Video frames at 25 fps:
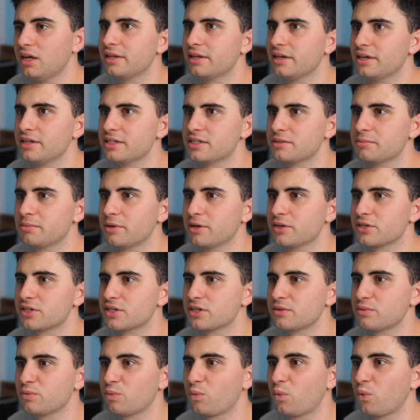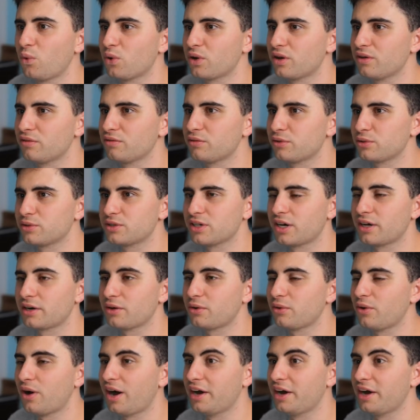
There's a person walking through a tunnel.